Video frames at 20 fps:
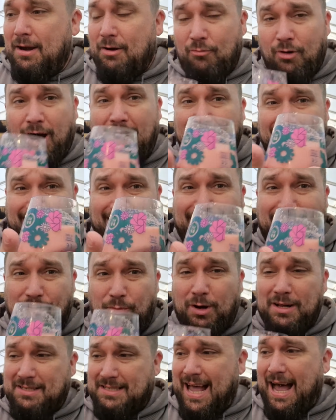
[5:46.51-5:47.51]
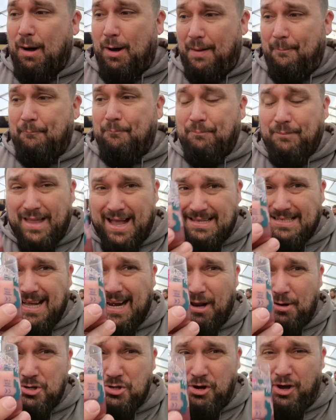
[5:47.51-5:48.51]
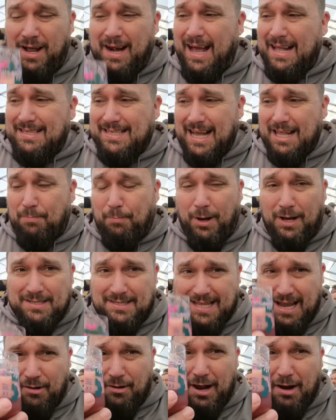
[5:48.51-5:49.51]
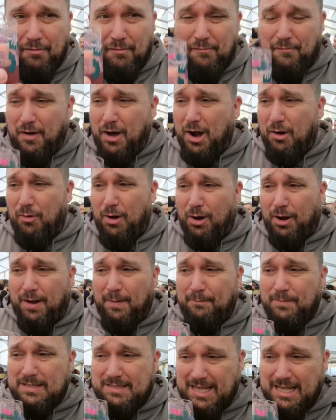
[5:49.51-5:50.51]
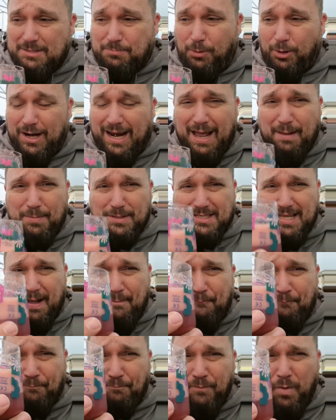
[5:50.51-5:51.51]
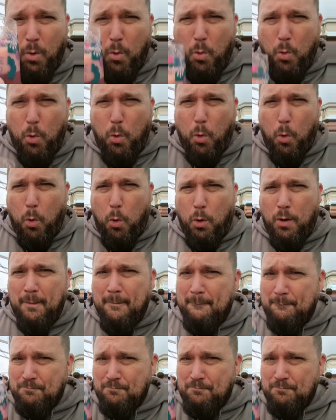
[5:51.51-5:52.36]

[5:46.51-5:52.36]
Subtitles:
Right. Want a sour? Get down here and try that. Death by Stereo from Fire Rock. 6.8%. Oof.